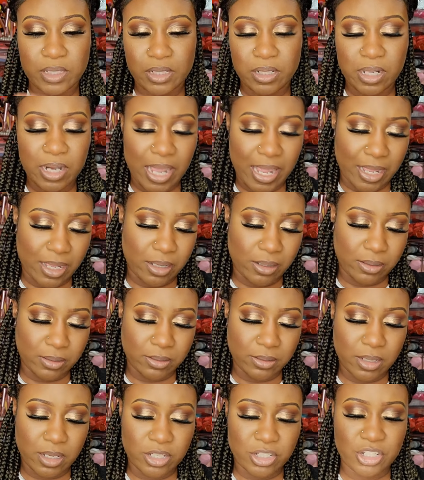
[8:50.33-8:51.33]
look like
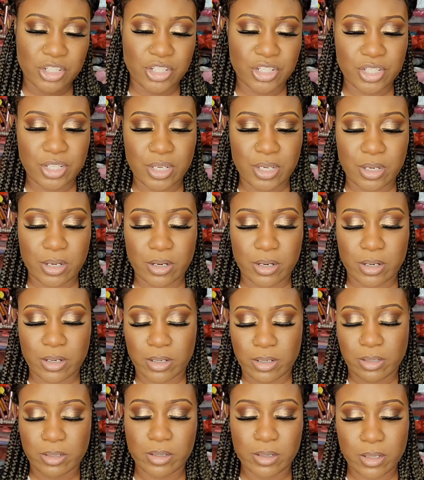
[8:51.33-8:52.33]
a, a sheer,
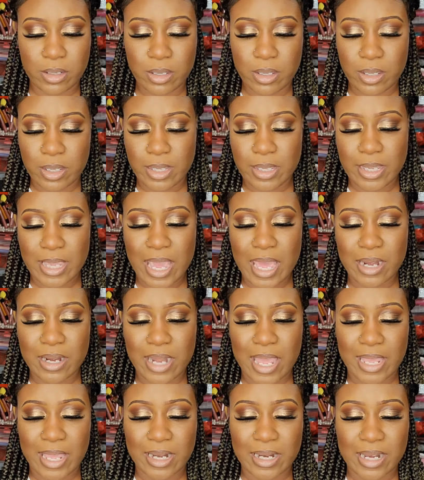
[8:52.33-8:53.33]
kind
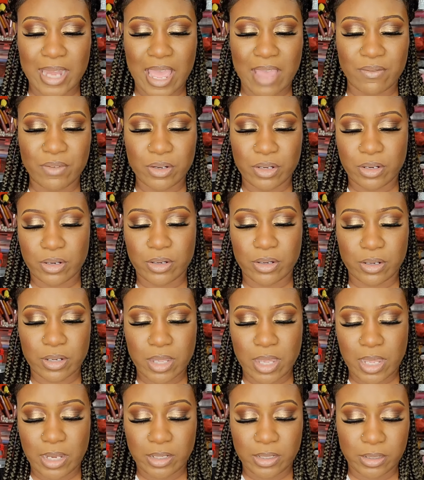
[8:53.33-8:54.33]
of like lavender
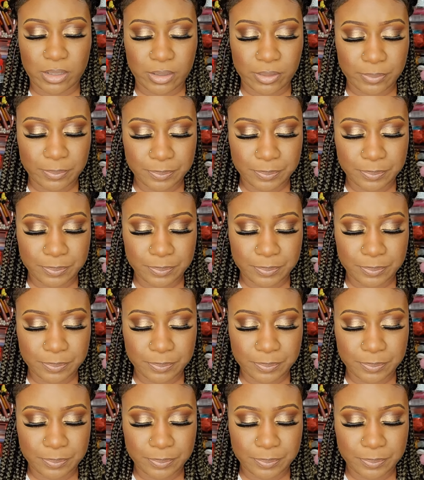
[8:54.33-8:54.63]
color.